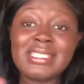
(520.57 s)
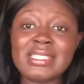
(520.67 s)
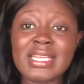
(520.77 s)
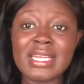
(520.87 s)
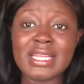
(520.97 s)

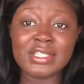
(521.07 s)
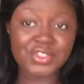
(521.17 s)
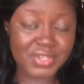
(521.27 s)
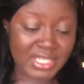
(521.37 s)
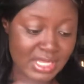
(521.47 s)
is another
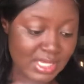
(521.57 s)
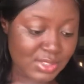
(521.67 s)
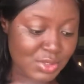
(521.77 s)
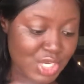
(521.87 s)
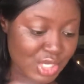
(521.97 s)
trick
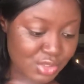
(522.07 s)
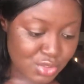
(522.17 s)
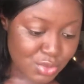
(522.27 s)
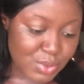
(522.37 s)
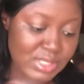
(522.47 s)
that you can
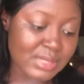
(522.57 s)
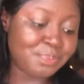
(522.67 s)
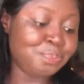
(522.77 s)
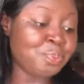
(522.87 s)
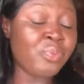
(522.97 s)
use.
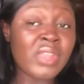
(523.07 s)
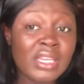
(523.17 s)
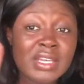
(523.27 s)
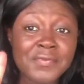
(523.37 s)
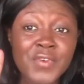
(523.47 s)

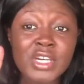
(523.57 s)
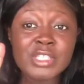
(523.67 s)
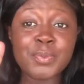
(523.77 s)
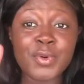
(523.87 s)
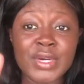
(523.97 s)
The
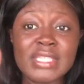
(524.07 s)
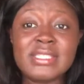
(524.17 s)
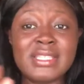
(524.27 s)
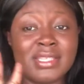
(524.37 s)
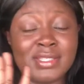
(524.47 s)
4th
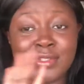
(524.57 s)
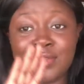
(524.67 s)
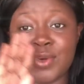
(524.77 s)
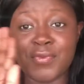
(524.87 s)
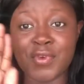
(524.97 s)
point, this is
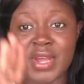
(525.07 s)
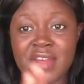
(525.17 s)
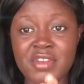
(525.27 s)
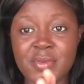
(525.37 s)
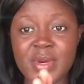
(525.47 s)
not for
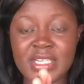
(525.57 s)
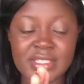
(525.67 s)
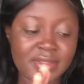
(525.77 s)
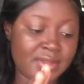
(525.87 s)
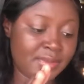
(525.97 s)

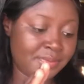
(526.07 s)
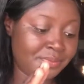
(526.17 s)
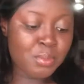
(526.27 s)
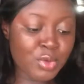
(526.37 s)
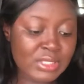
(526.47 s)
everybody.
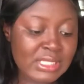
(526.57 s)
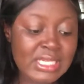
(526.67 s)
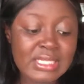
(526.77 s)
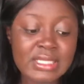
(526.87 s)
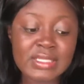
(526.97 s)

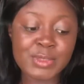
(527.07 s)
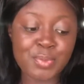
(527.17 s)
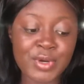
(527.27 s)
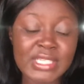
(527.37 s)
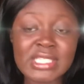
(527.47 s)
Mostly this
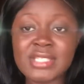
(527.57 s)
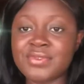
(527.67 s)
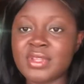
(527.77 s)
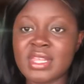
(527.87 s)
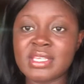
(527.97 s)
point is
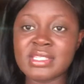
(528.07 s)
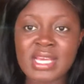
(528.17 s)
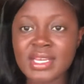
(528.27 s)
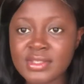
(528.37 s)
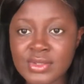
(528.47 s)
for the
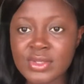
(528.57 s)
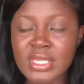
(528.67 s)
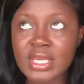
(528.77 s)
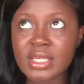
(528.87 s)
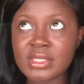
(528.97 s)
science
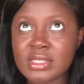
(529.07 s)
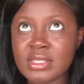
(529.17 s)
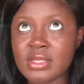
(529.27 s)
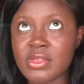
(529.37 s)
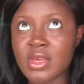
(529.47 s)

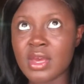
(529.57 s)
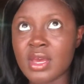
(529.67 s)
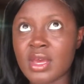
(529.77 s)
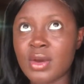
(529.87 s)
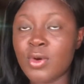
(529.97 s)
students,
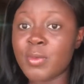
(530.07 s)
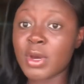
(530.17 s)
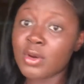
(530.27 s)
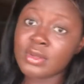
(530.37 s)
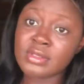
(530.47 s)
the home
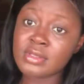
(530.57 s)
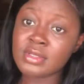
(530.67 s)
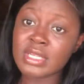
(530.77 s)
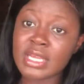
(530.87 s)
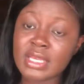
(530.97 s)
econ
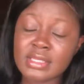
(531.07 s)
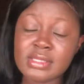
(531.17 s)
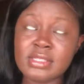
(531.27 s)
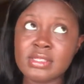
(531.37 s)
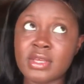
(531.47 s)

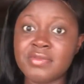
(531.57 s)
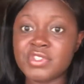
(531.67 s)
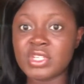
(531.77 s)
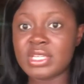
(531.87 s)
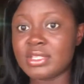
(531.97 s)
students, the
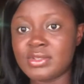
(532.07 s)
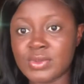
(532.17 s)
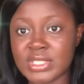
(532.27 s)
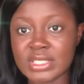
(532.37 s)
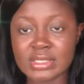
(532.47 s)
visual art
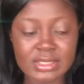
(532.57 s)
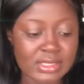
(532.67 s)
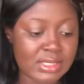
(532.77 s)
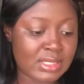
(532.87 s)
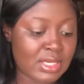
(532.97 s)

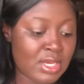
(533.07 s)
students,